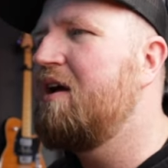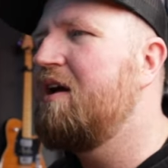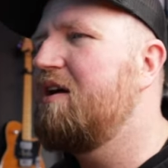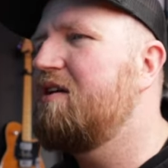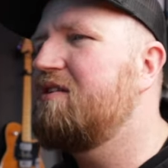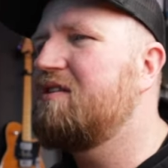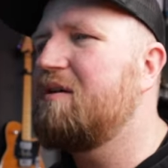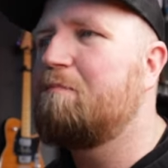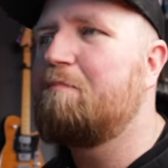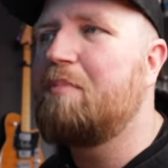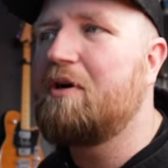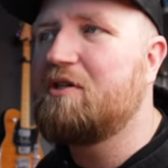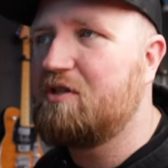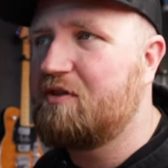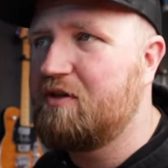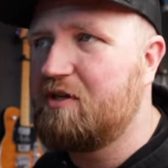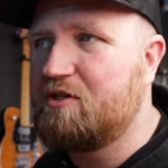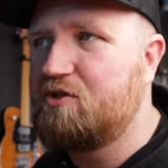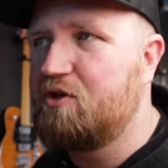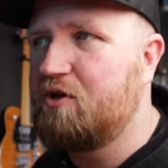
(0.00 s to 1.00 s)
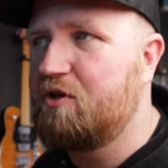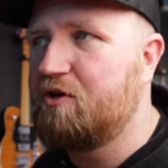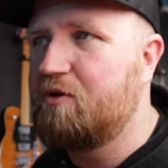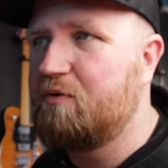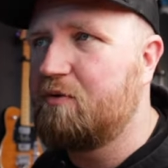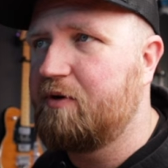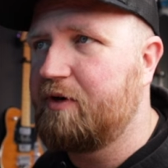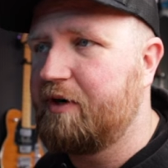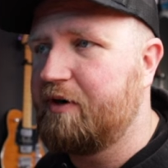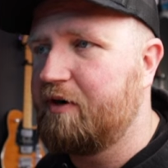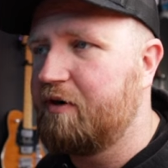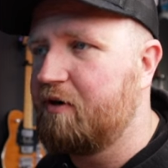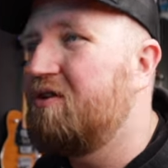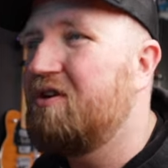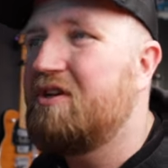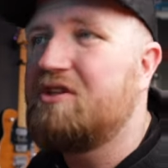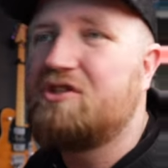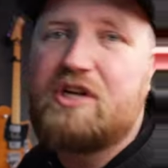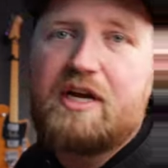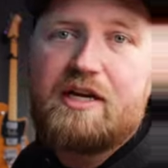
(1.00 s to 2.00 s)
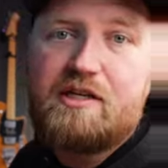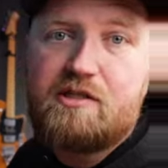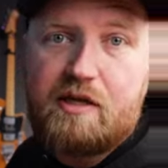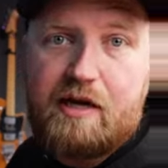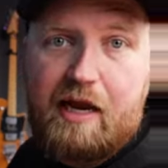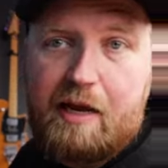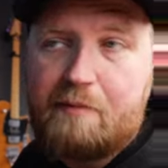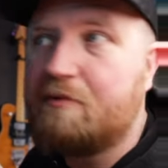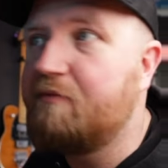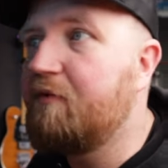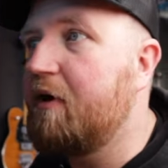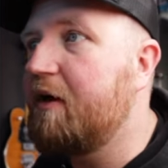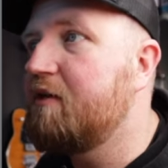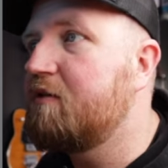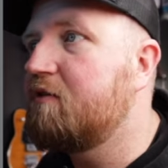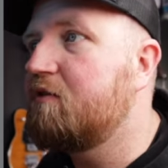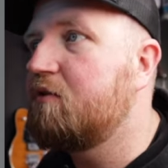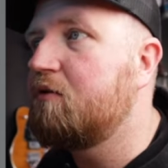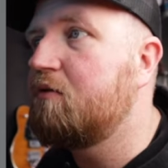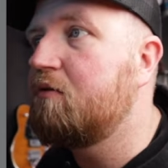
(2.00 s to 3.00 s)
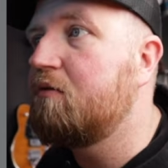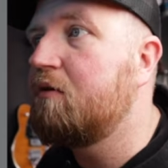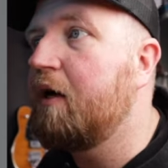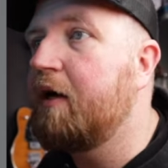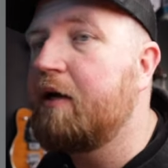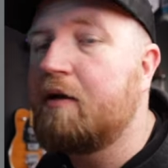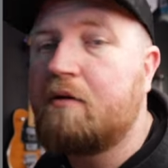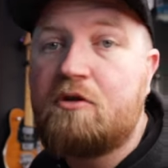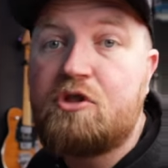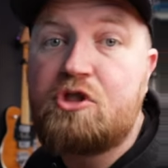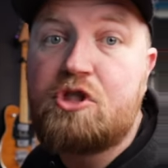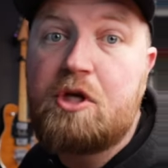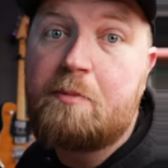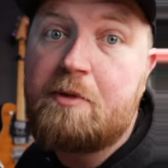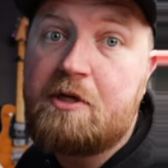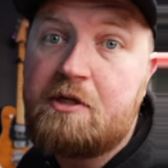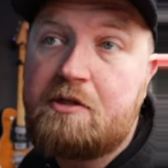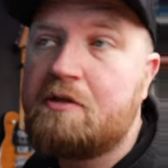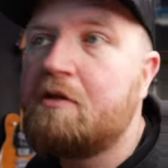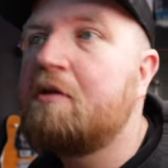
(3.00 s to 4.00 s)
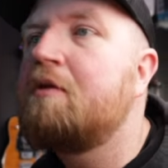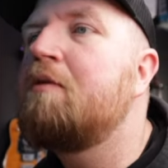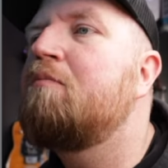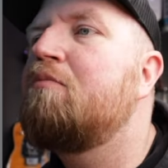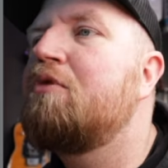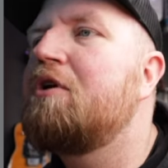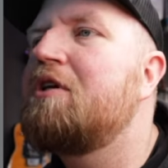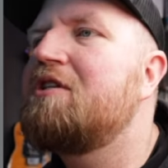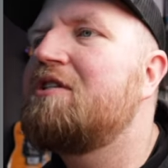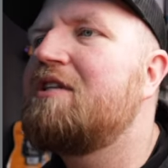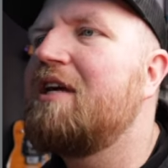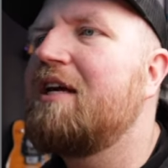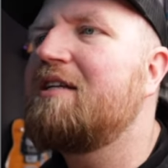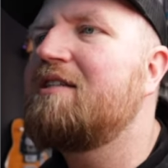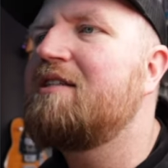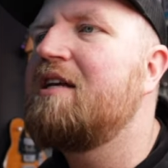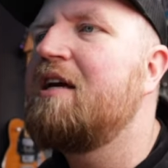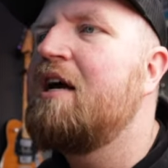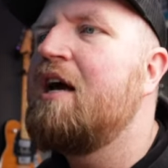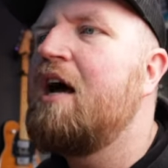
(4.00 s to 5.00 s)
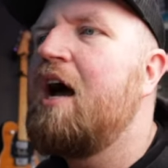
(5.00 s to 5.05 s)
There's a bunch of things you can do in here. You can change the name device to like Jimmy's Bridge 6.